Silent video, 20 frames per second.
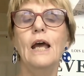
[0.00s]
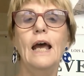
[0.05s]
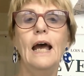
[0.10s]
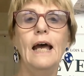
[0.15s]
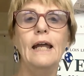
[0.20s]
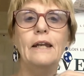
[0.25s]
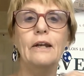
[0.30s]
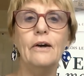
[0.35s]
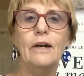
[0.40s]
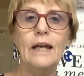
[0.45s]

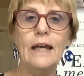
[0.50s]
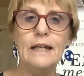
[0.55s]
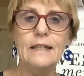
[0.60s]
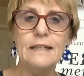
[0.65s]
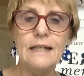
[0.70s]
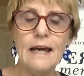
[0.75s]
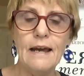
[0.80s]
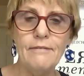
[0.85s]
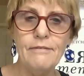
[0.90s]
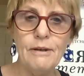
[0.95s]
And I had
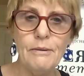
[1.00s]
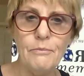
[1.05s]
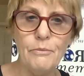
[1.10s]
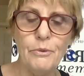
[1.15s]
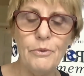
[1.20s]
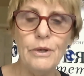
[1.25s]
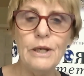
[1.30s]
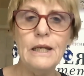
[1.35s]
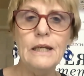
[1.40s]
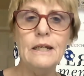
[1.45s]
to have him
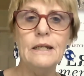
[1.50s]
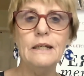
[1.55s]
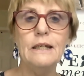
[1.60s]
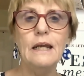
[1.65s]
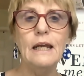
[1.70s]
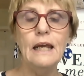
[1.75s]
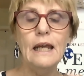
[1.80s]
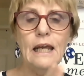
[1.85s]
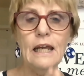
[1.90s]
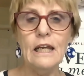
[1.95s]
read it
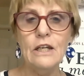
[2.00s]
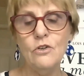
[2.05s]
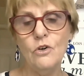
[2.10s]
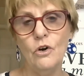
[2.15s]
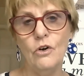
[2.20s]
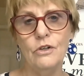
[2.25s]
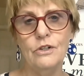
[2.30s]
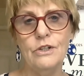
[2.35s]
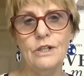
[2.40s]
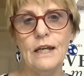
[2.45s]
in
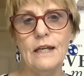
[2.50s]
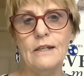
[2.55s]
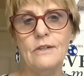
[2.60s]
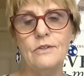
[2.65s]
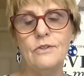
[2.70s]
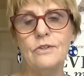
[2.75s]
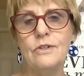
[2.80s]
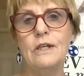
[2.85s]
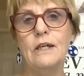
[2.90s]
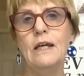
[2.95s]

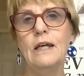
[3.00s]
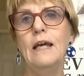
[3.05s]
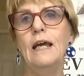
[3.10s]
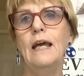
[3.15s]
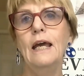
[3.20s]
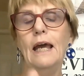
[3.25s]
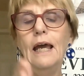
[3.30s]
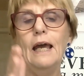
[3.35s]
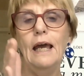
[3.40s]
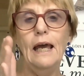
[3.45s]
context.
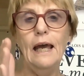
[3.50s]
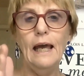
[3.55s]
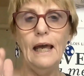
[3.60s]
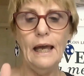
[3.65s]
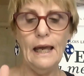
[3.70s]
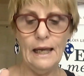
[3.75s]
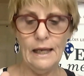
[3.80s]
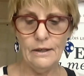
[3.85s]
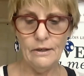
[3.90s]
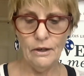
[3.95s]

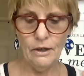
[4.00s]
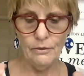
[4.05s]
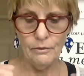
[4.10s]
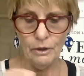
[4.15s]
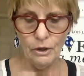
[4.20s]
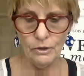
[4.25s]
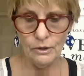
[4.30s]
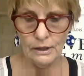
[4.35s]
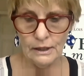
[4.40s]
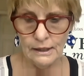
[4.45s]
And I
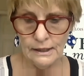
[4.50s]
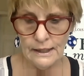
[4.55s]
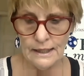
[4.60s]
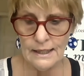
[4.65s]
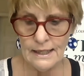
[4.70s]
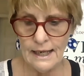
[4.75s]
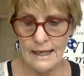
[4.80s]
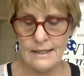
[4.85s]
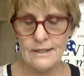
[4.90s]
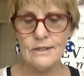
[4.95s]
wrote little
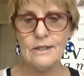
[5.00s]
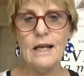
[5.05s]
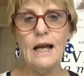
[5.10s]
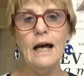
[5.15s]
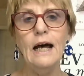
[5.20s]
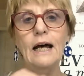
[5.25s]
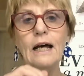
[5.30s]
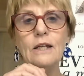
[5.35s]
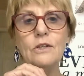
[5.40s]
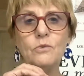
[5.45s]
index
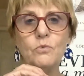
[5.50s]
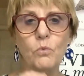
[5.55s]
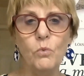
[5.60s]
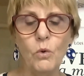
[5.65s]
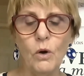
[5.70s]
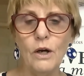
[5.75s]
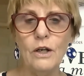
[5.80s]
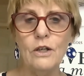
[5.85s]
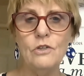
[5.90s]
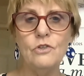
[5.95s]
cards.
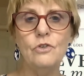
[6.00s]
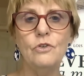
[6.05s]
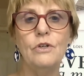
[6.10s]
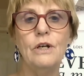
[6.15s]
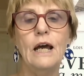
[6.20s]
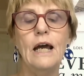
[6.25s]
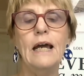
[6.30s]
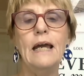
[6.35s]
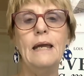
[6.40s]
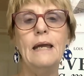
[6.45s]
What is your
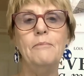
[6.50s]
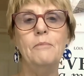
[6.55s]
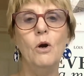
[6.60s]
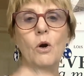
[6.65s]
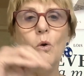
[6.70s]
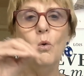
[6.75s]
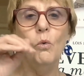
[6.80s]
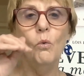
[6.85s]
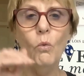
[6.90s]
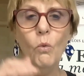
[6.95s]
name?
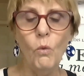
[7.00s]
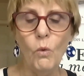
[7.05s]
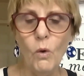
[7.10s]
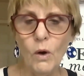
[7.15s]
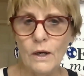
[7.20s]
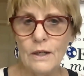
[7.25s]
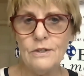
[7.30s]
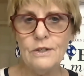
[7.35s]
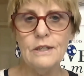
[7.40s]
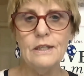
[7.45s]

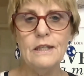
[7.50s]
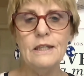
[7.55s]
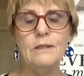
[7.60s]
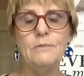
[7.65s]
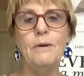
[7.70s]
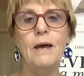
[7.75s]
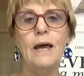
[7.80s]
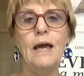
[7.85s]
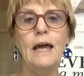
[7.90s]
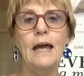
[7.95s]
What is in this
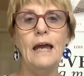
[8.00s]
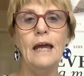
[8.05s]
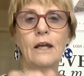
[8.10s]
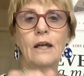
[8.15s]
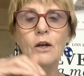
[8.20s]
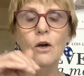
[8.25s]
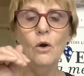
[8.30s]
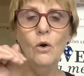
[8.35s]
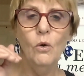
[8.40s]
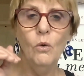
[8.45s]
bag?
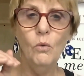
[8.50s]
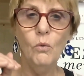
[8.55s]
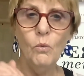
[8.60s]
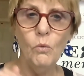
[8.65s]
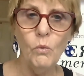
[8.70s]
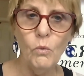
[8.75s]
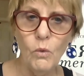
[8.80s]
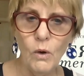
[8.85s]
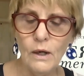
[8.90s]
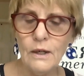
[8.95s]

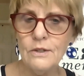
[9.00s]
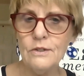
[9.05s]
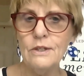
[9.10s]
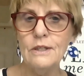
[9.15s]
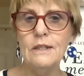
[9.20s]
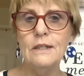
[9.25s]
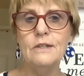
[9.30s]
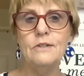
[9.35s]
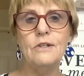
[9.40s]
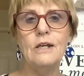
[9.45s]
What is
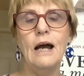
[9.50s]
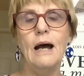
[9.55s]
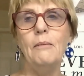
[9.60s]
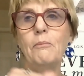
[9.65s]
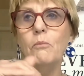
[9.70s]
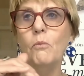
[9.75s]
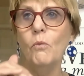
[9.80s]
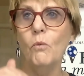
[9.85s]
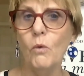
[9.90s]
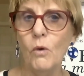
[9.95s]
in this
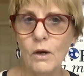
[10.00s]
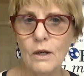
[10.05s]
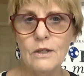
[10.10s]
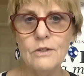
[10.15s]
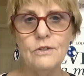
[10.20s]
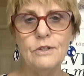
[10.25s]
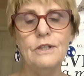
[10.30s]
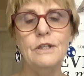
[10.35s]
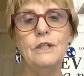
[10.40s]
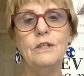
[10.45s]
cup? What
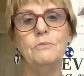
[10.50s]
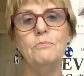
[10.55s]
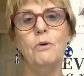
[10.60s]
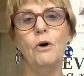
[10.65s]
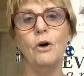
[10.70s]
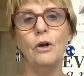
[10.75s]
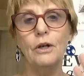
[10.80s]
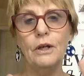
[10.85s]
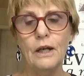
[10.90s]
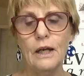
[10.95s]
is in this pot?